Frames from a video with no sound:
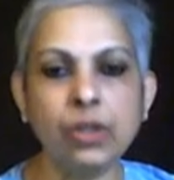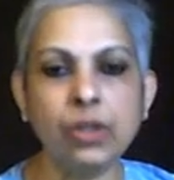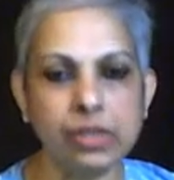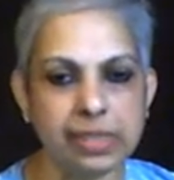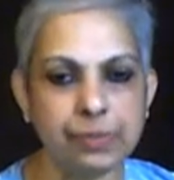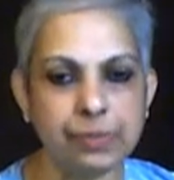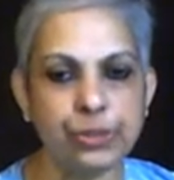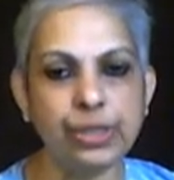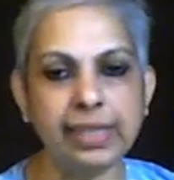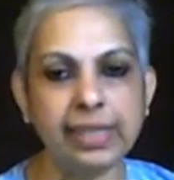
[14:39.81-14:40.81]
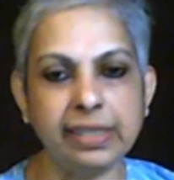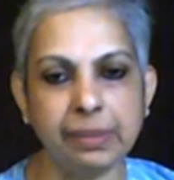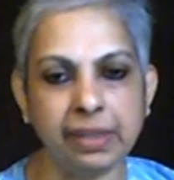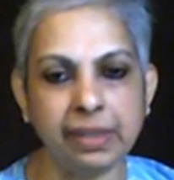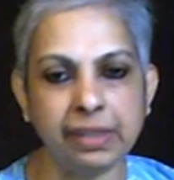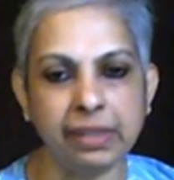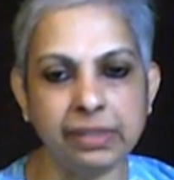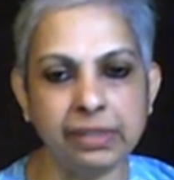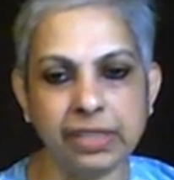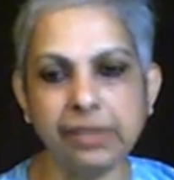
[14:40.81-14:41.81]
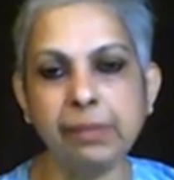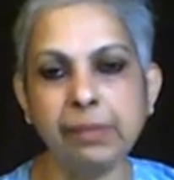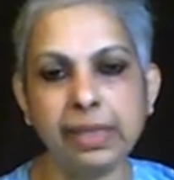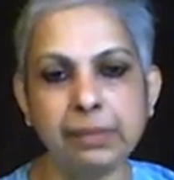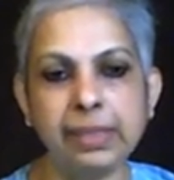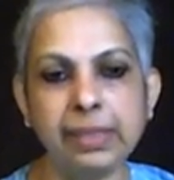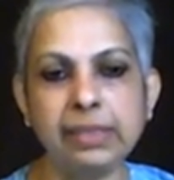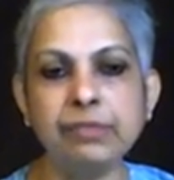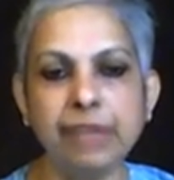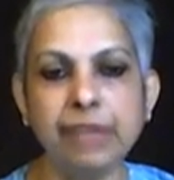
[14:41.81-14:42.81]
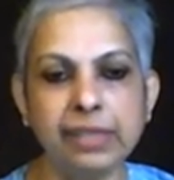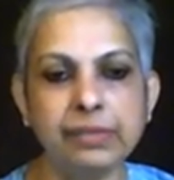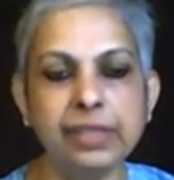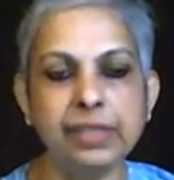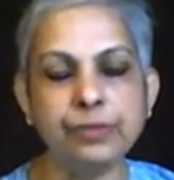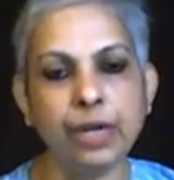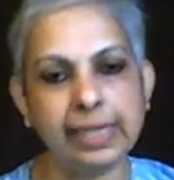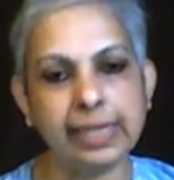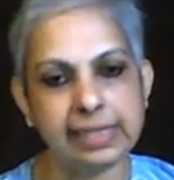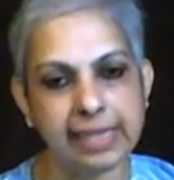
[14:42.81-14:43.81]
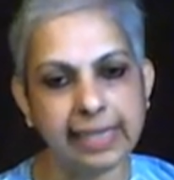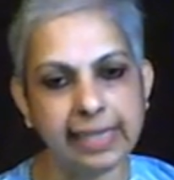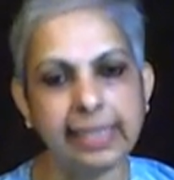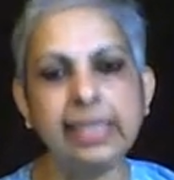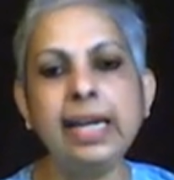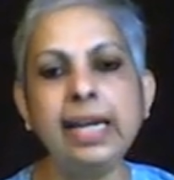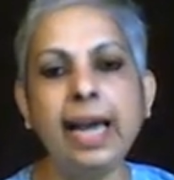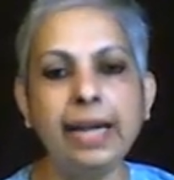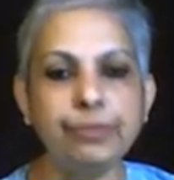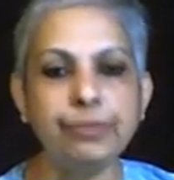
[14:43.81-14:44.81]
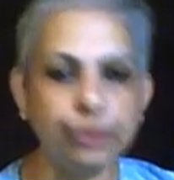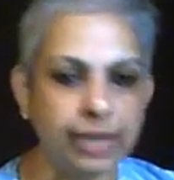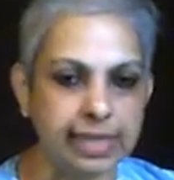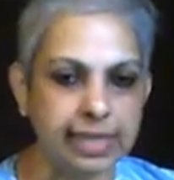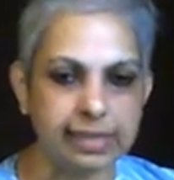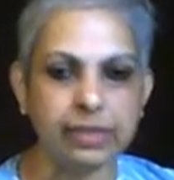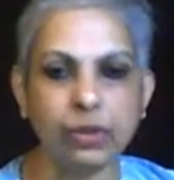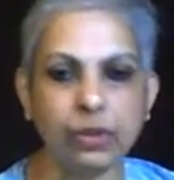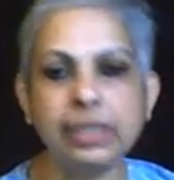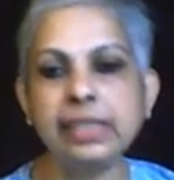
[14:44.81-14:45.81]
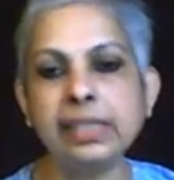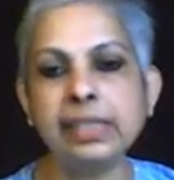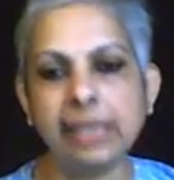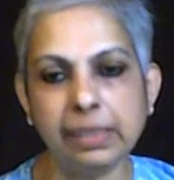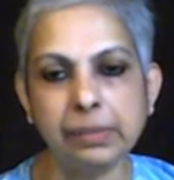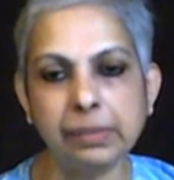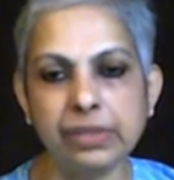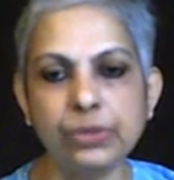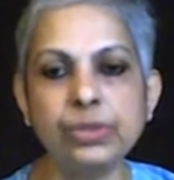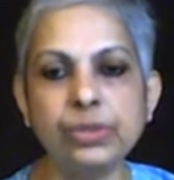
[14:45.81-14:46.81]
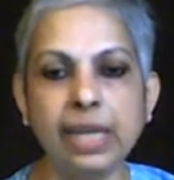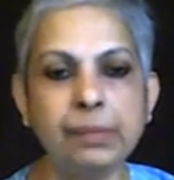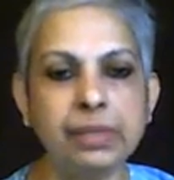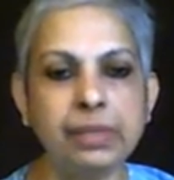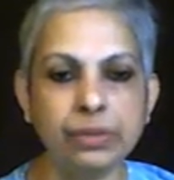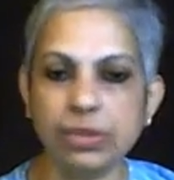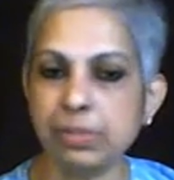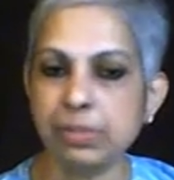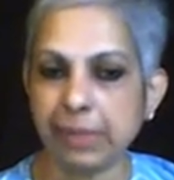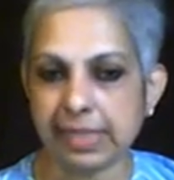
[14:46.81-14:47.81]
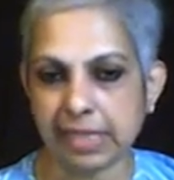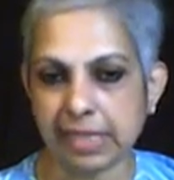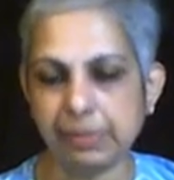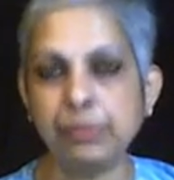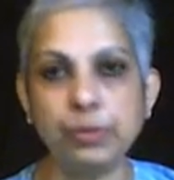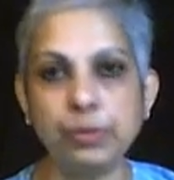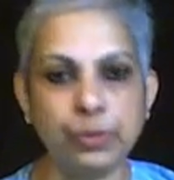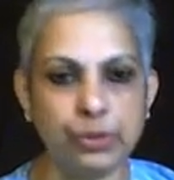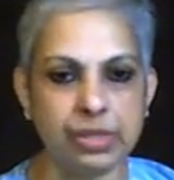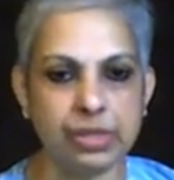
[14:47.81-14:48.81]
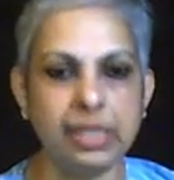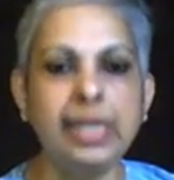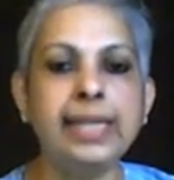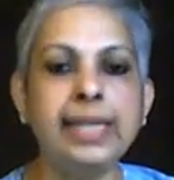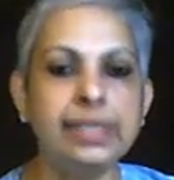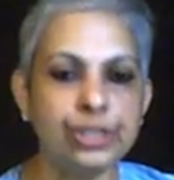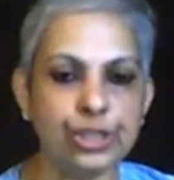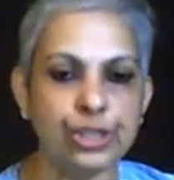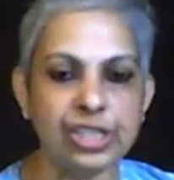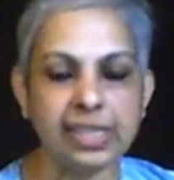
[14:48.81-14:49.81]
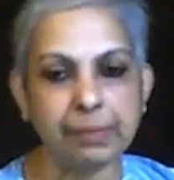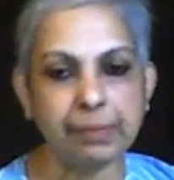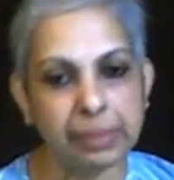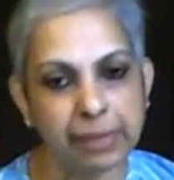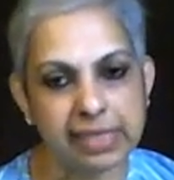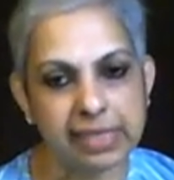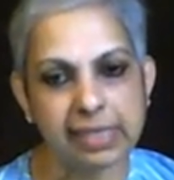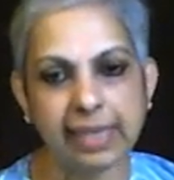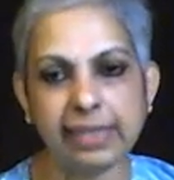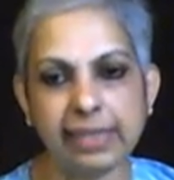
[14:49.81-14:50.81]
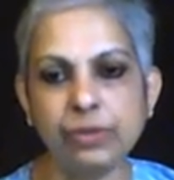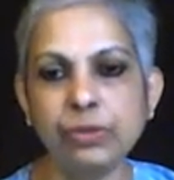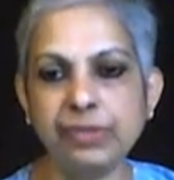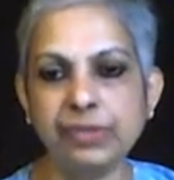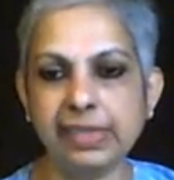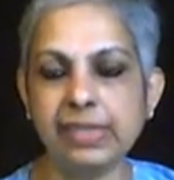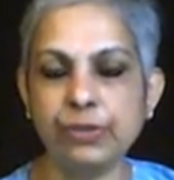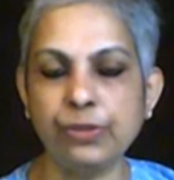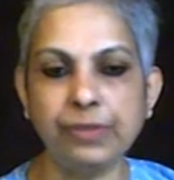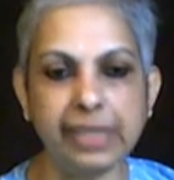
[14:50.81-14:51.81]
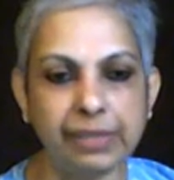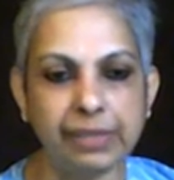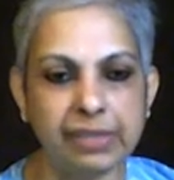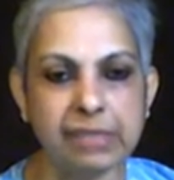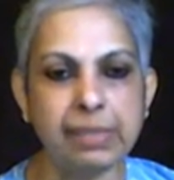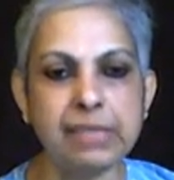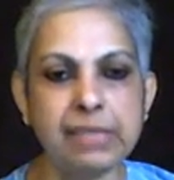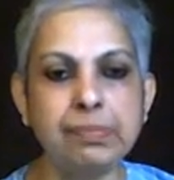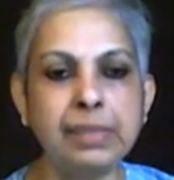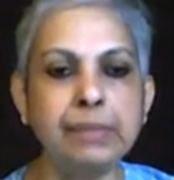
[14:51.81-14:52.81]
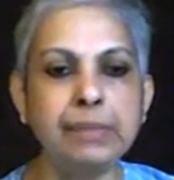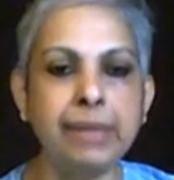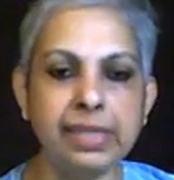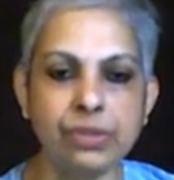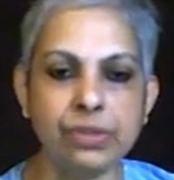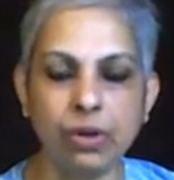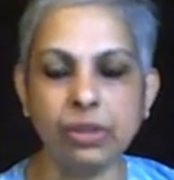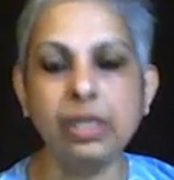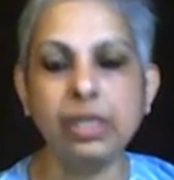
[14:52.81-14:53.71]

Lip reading: conceptual and general mathematical firework for understanding and forecasting nonlinear dynamics through time and across space has been proposed. Decisions that minimize the likelihood of catastrophic events must be based on